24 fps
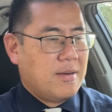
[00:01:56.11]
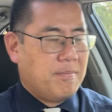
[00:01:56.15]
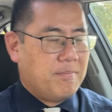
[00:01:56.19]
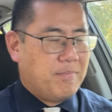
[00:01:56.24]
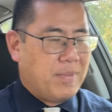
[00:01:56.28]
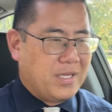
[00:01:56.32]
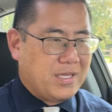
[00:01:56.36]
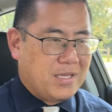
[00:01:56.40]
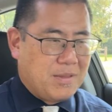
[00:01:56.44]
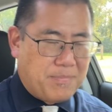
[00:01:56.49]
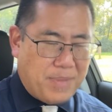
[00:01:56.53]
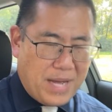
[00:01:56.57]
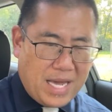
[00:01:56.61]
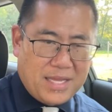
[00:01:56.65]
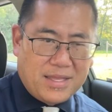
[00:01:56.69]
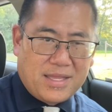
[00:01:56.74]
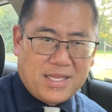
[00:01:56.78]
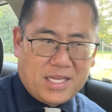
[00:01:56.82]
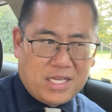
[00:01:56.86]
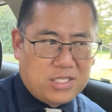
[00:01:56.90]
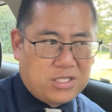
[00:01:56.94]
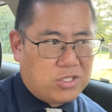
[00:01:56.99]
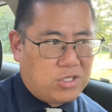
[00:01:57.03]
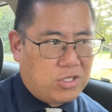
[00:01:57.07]
But the bad
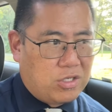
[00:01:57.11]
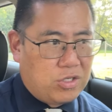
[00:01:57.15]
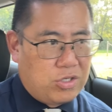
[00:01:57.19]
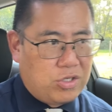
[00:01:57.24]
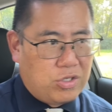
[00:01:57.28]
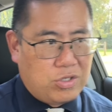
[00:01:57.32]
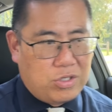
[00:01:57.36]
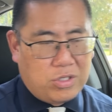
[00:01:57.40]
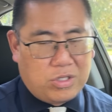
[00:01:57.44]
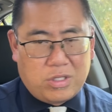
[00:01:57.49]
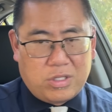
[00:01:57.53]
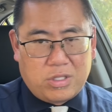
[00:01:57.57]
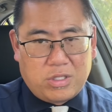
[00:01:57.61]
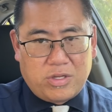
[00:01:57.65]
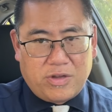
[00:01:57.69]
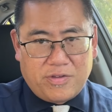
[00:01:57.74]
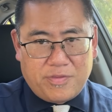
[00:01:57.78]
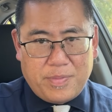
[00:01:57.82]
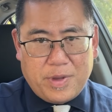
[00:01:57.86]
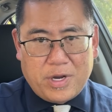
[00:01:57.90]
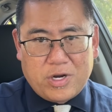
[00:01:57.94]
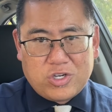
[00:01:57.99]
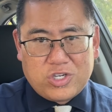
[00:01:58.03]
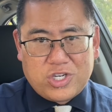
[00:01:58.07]
thing is you
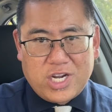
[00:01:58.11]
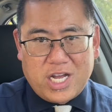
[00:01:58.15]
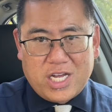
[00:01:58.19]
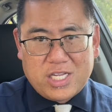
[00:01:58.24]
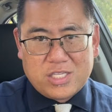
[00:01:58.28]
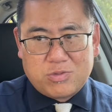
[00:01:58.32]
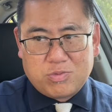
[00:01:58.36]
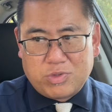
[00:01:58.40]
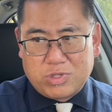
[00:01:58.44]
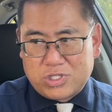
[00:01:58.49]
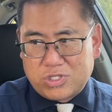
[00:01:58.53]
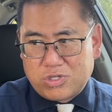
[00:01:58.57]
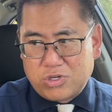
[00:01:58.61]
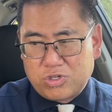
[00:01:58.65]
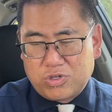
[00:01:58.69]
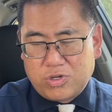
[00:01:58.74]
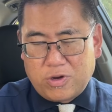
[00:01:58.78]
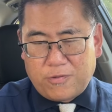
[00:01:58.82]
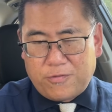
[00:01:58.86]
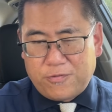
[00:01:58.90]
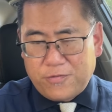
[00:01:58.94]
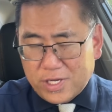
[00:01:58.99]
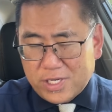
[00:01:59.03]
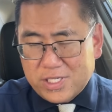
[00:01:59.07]
have a better chance with
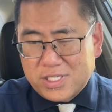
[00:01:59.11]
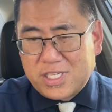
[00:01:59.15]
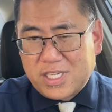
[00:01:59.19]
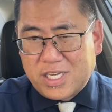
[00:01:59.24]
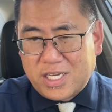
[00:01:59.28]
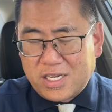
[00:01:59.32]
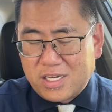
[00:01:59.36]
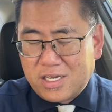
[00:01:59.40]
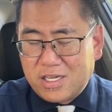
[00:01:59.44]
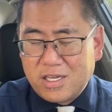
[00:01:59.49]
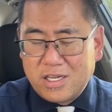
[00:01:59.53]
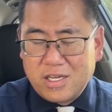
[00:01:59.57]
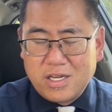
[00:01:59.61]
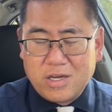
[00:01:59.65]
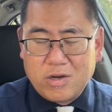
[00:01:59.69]
surgery of fixing